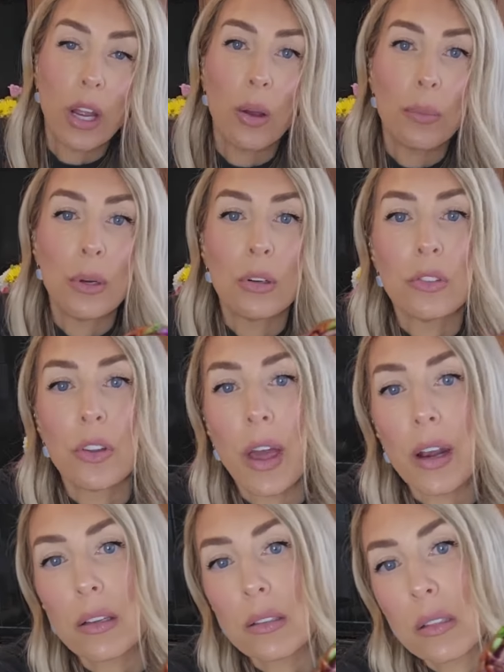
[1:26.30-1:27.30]
how beautiful
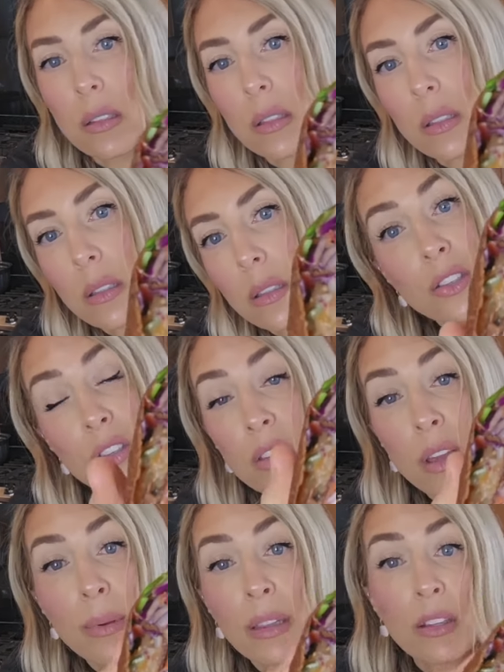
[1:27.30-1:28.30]
that is.
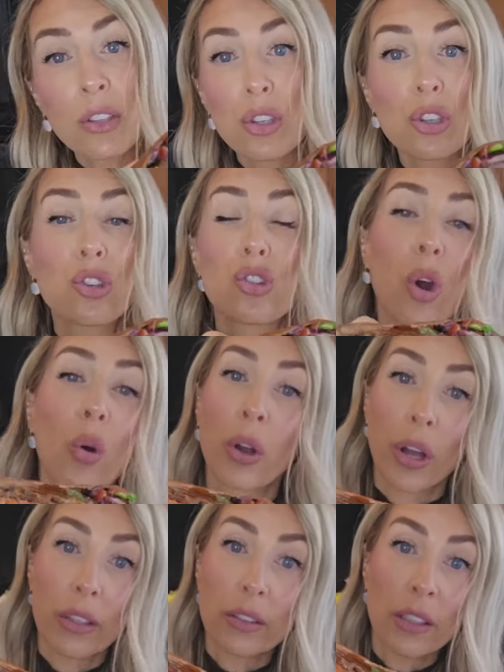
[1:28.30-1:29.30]
Then these are so
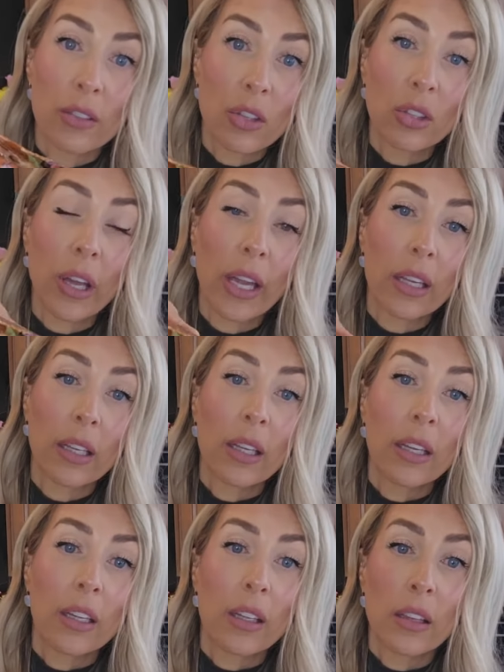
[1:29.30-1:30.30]
good. These
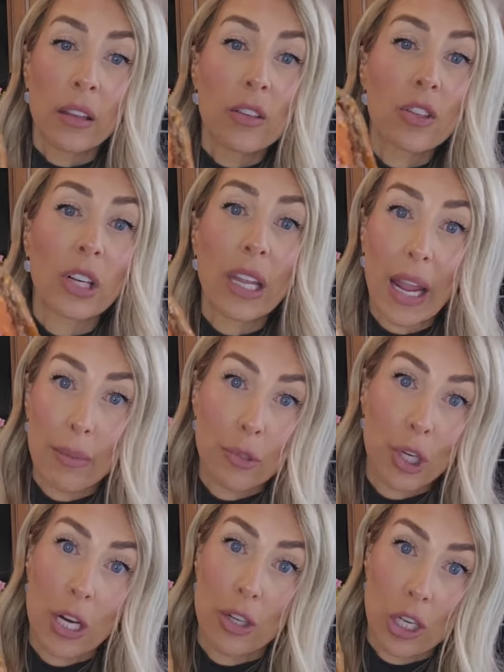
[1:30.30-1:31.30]
are
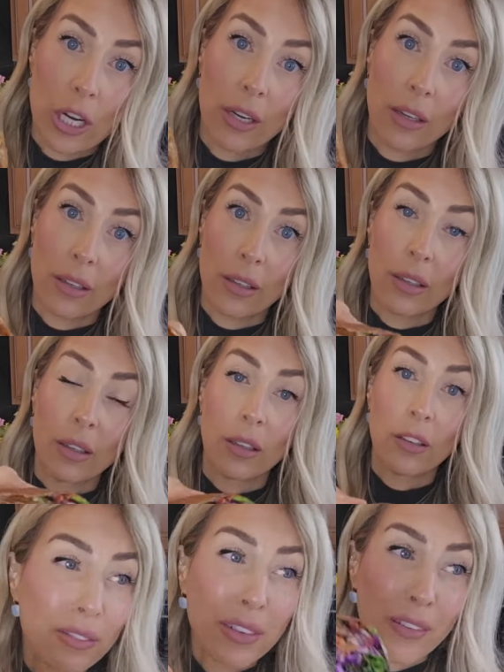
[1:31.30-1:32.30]
game changing.
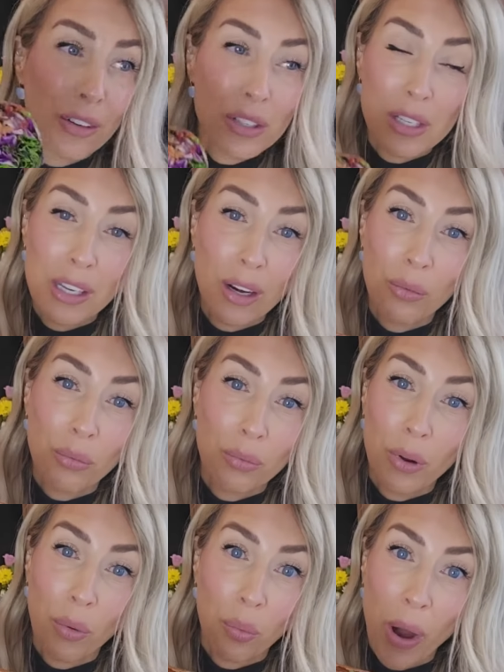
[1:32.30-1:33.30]
I've never seen
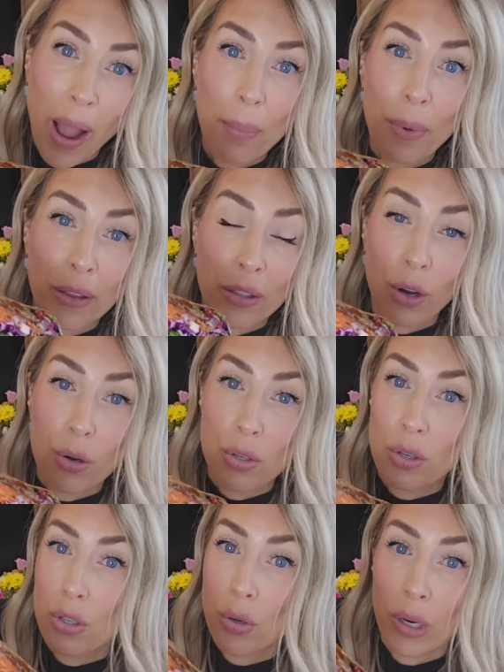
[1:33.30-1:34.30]
a wrap at the
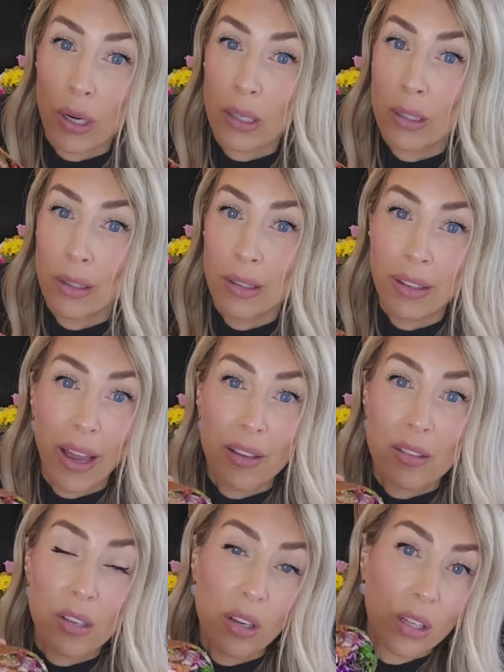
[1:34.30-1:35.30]
grocery store that
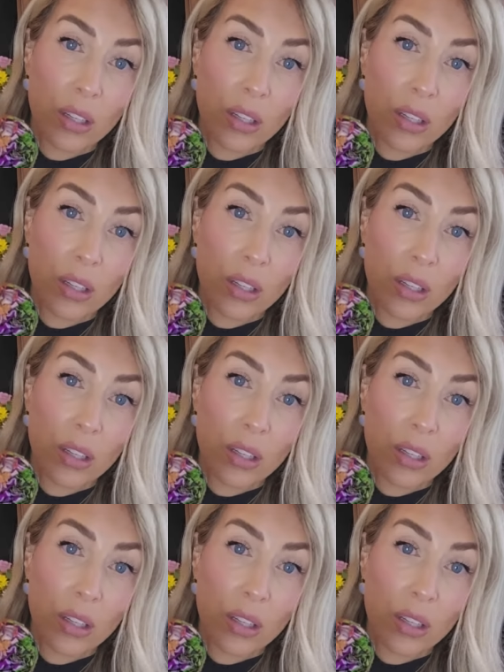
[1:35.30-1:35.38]
has good